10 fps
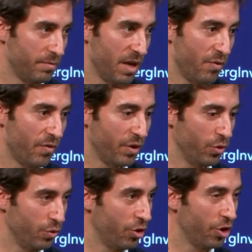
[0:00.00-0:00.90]
Everything
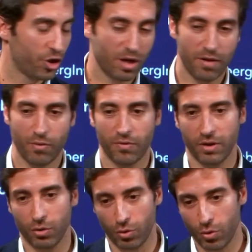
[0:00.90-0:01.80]
you touch,
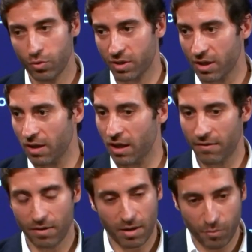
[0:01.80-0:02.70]
everything you use,
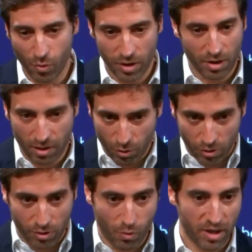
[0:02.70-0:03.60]
uh, when,
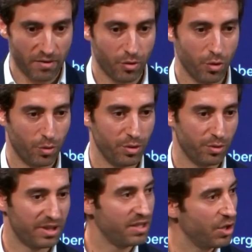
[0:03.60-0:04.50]
on whatever you're, you're
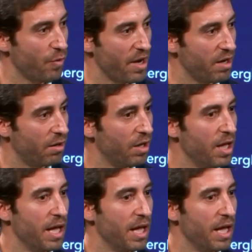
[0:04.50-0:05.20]
sitting right now,